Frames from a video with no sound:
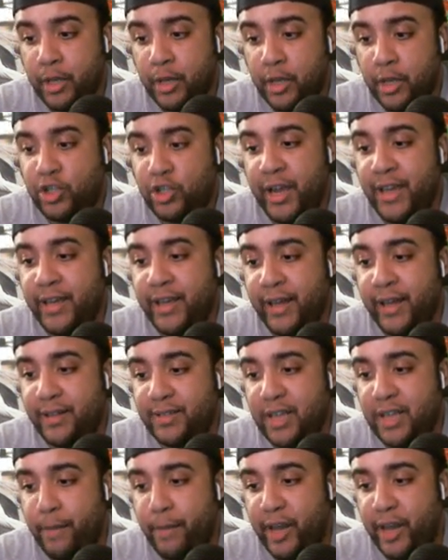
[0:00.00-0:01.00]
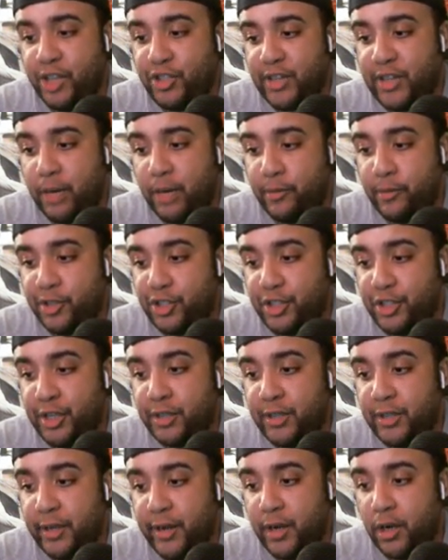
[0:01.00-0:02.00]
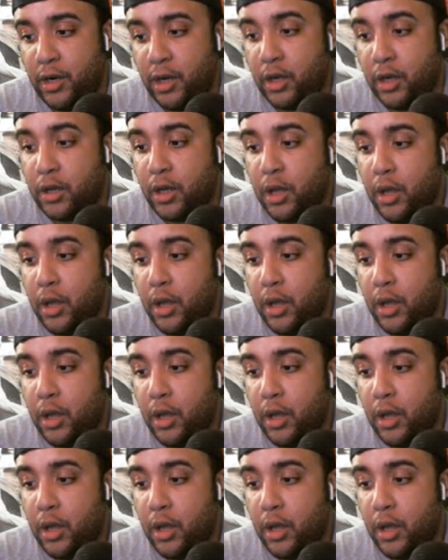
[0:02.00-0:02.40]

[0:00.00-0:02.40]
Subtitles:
Jay gets hit by a Shadow Machine, then they look